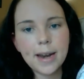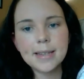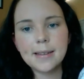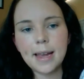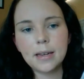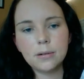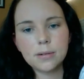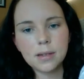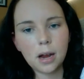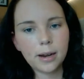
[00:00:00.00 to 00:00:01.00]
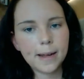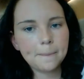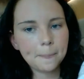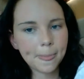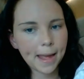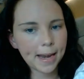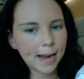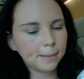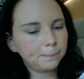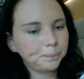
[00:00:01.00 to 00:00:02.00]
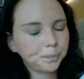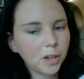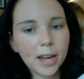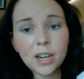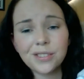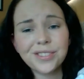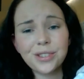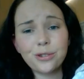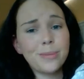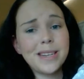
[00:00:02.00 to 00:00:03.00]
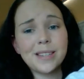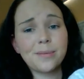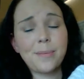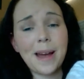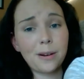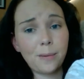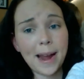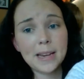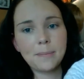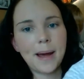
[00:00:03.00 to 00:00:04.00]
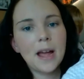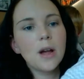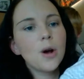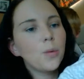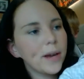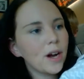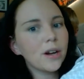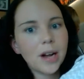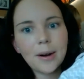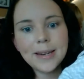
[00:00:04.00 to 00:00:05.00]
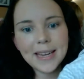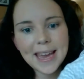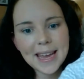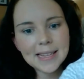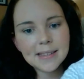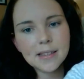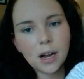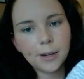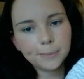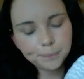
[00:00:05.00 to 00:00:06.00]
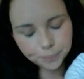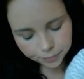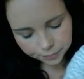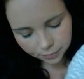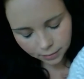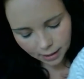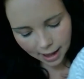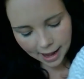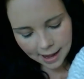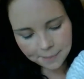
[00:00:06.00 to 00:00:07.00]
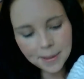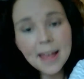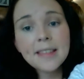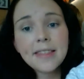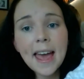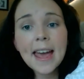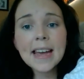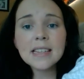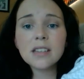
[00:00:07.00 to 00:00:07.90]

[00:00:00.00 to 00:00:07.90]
and take it all slowly. And I'd lost a tremendous amount of weight, but we got going again. So that is